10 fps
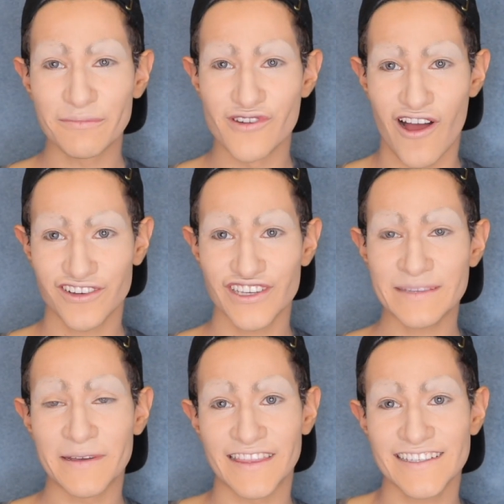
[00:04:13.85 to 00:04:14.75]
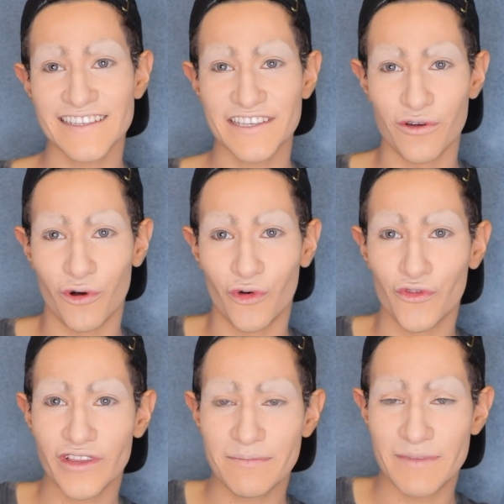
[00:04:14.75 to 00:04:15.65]
obnoxious, but this is the
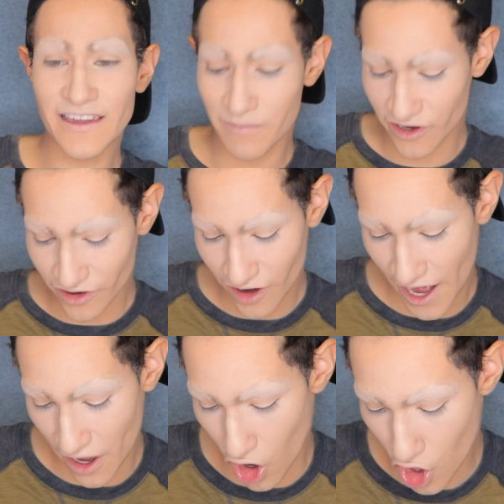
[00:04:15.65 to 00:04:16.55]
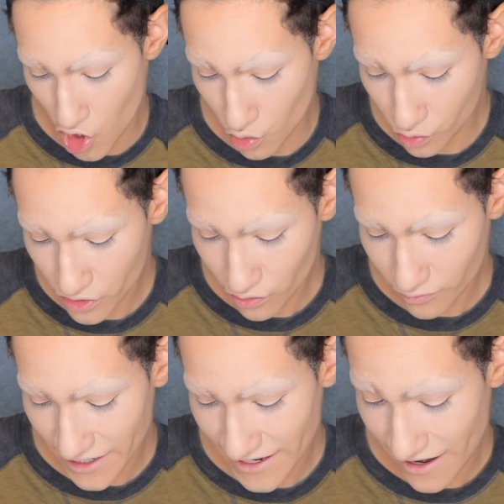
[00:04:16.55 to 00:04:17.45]
only big mirror I own
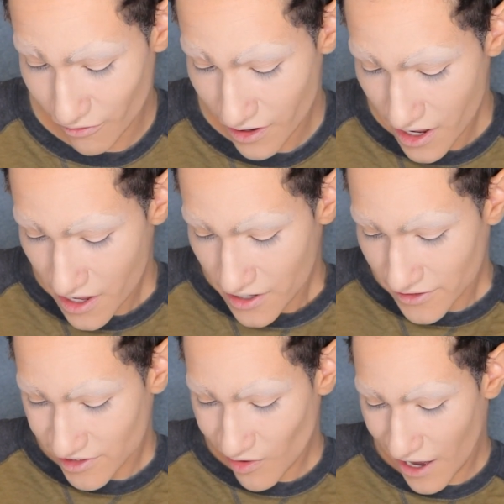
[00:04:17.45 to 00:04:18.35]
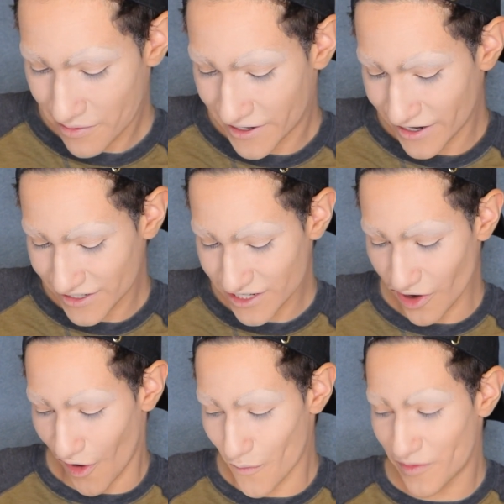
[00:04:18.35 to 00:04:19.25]
right now. So I'm gonna
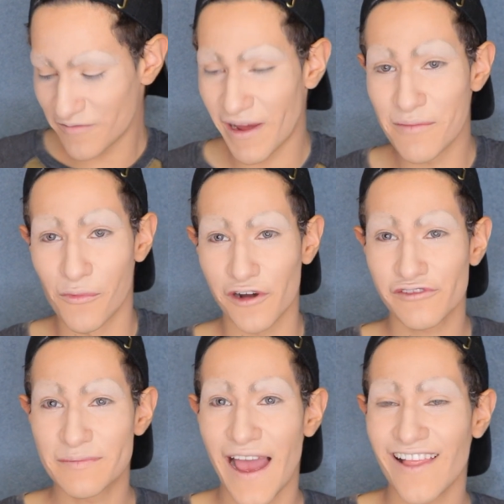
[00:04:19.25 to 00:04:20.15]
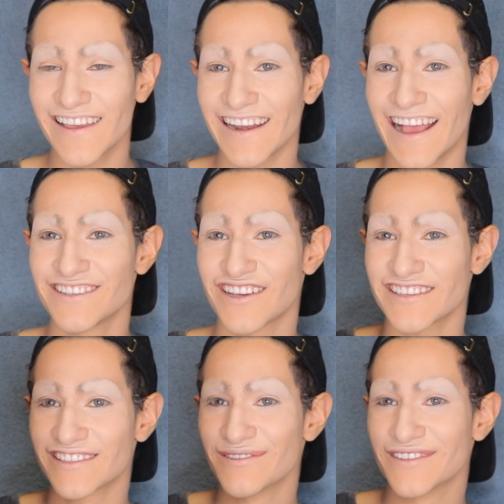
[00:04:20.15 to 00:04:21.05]
just open my Morphe palette and
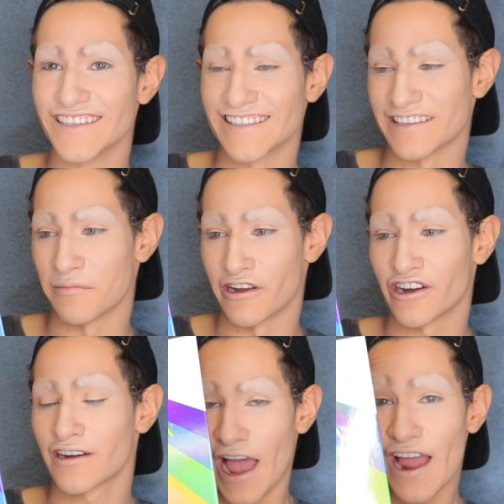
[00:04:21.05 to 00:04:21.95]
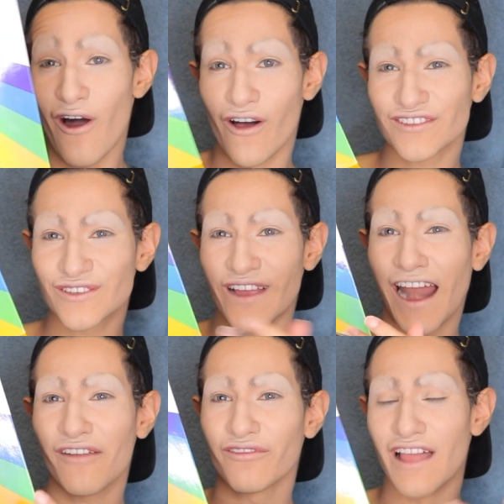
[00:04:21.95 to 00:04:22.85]
just use this as a mirror. I also
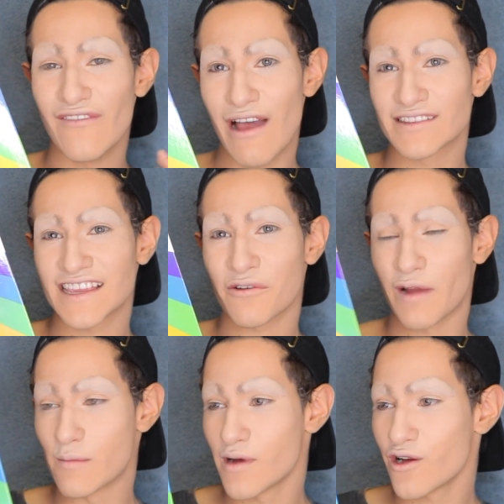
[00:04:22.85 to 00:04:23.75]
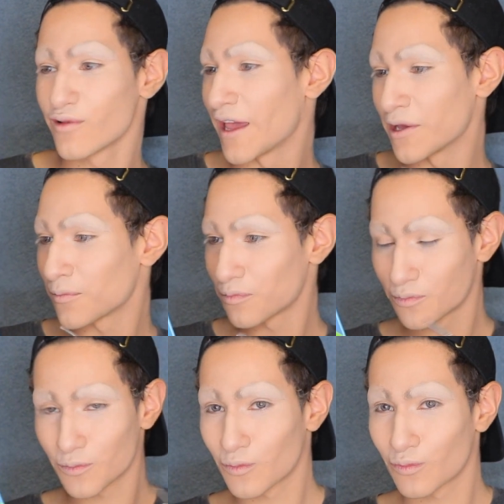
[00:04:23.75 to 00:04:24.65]
kind of love how it's like rainbow, like
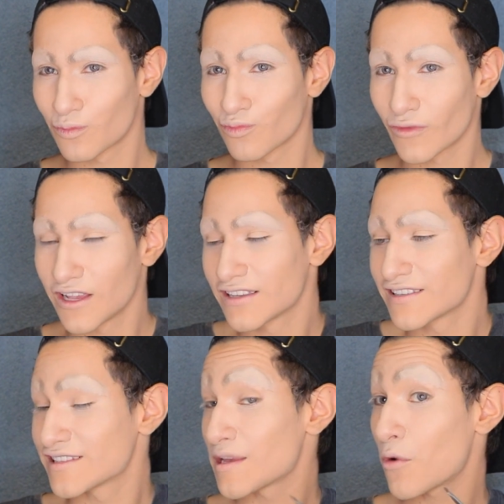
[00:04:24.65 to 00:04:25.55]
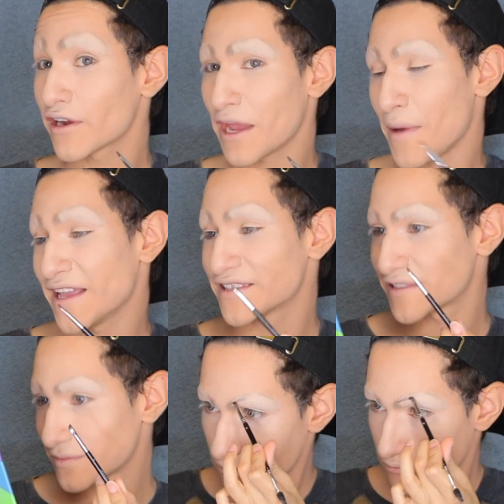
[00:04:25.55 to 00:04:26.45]
support gay rights.